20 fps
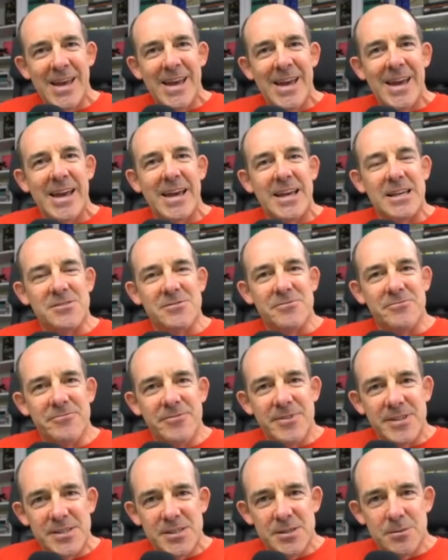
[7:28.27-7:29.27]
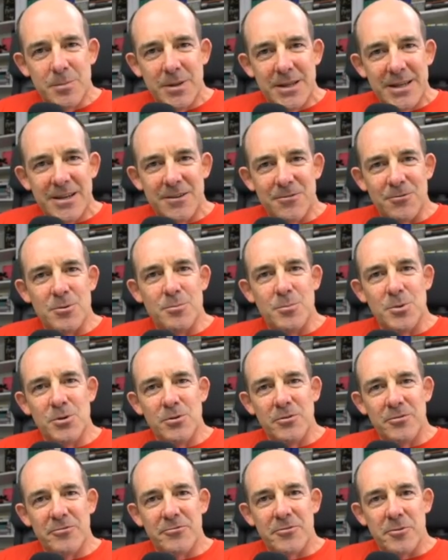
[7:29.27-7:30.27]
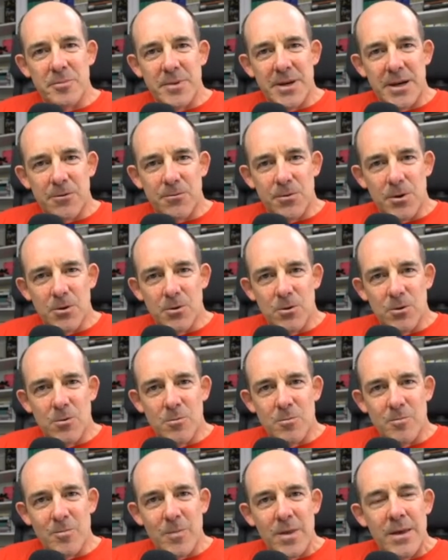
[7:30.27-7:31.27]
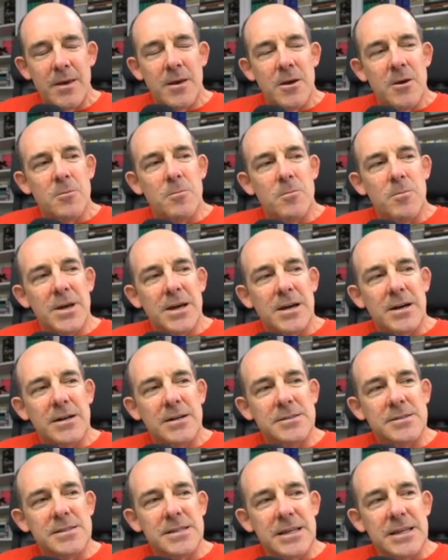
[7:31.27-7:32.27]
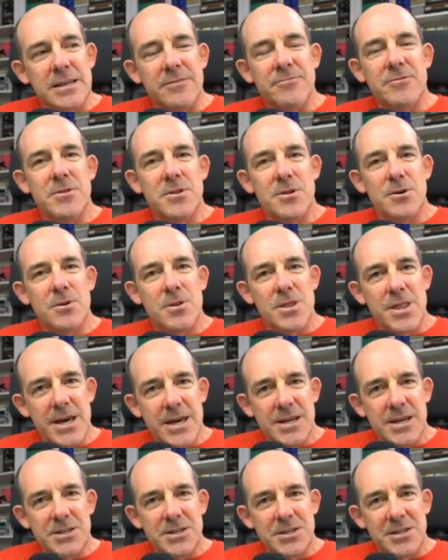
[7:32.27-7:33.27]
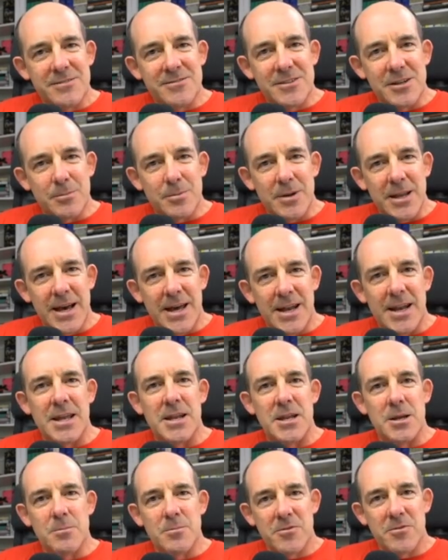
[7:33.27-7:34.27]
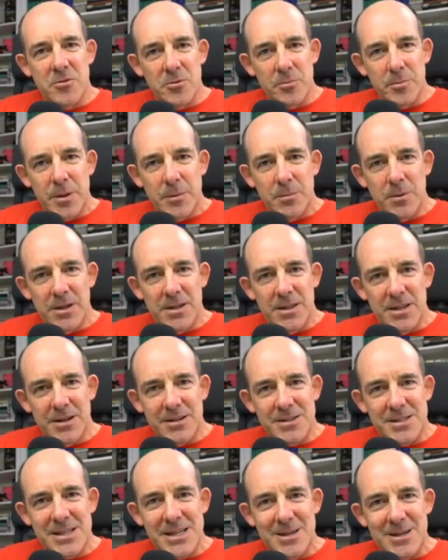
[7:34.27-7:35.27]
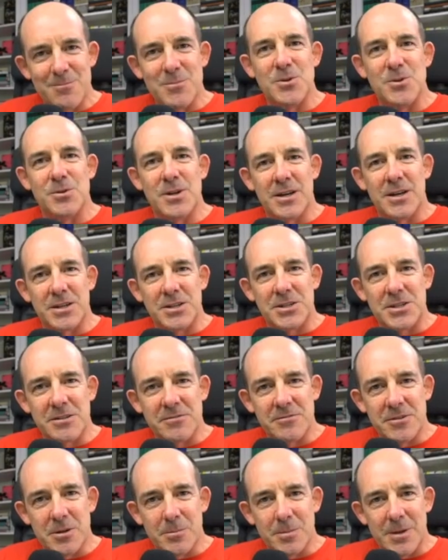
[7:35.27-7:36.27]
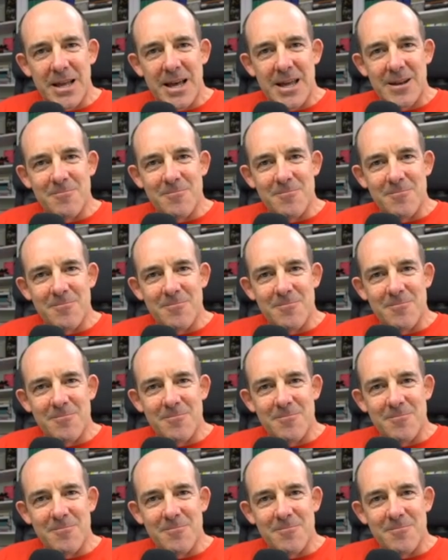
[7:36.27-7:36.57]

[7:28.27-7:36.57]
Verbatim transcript: is visibly removed from their role, because even though they achieve their plan, a number of the people in their team do not achieve their plan.